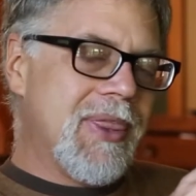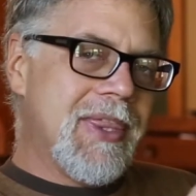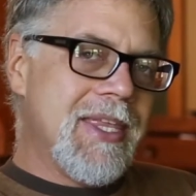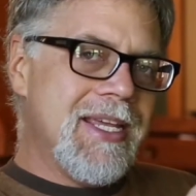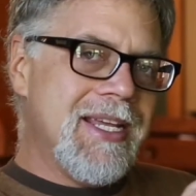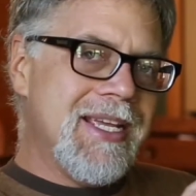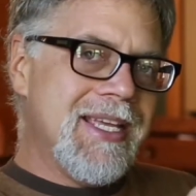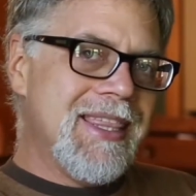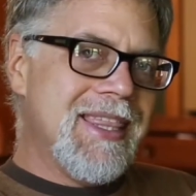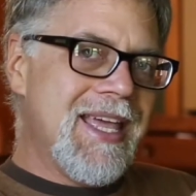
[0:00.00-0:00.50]

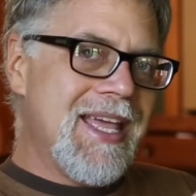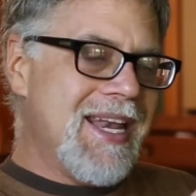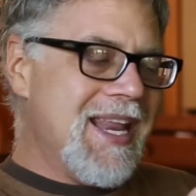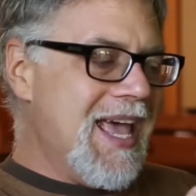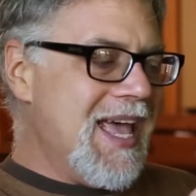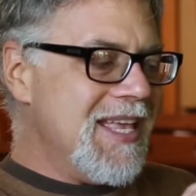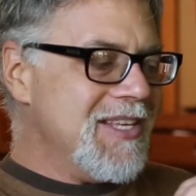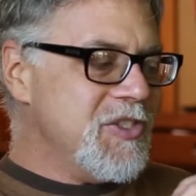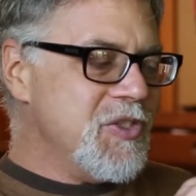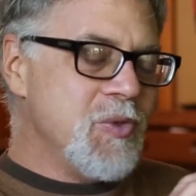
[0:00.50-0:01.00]
think that
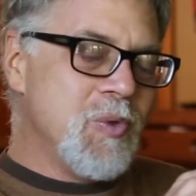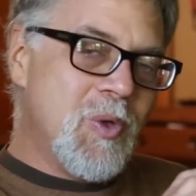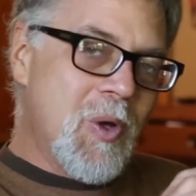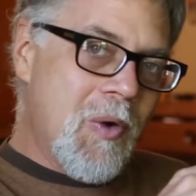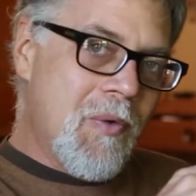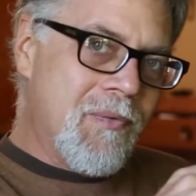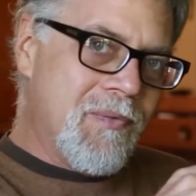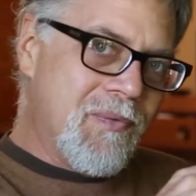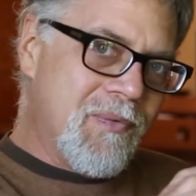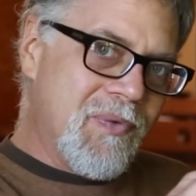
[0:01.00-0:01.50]
as you
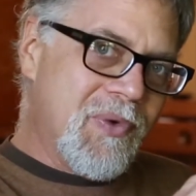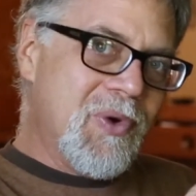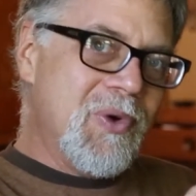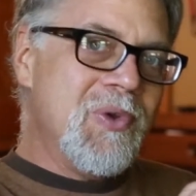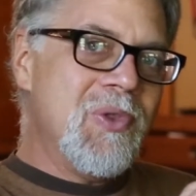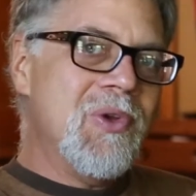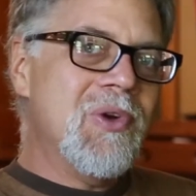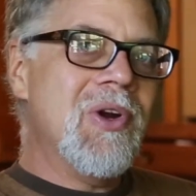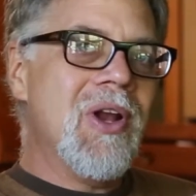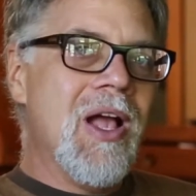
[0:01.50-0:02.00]
go
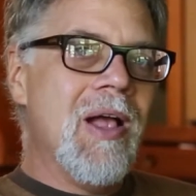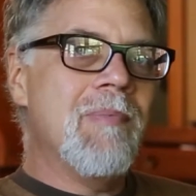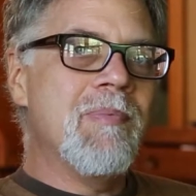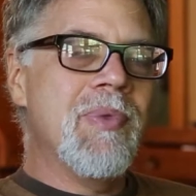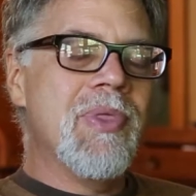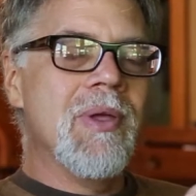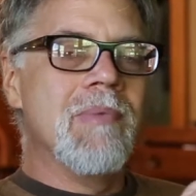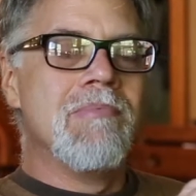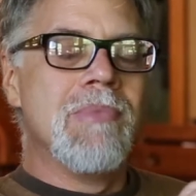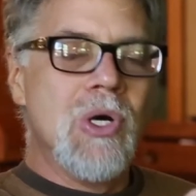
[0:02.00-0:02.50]
further
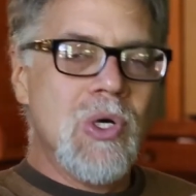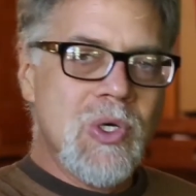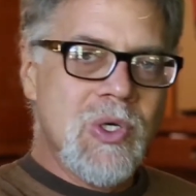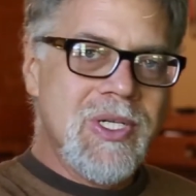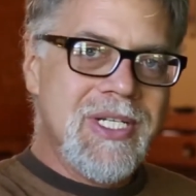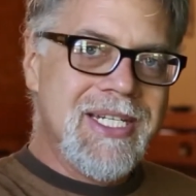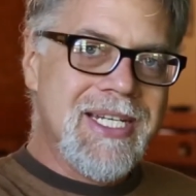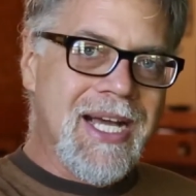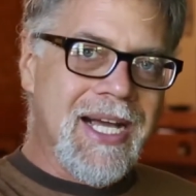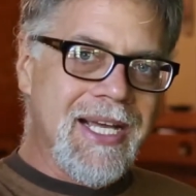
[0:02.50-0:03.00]
up the
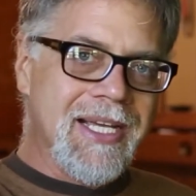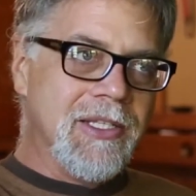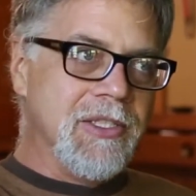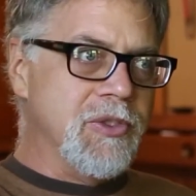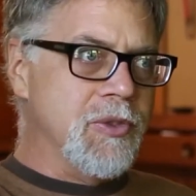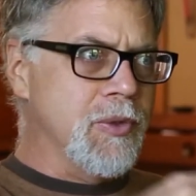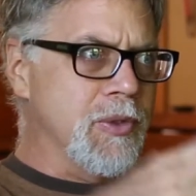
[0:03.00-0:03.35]
mode dial,